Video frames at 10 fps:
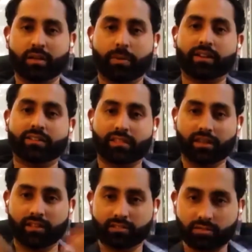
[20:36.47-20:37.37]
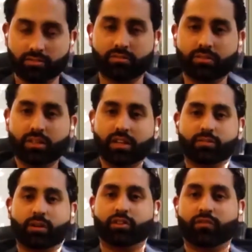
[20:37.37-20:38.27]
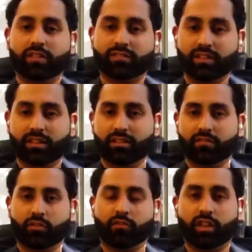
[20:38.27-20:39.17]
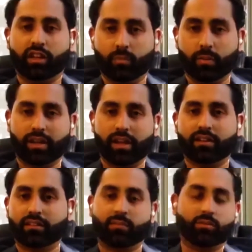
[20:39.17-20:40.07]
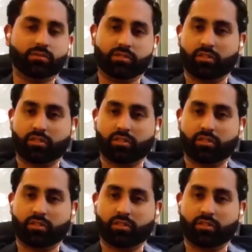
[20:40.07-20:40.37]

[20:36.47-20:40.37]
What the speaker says: Pakistan to our university for like a weekend, and they will,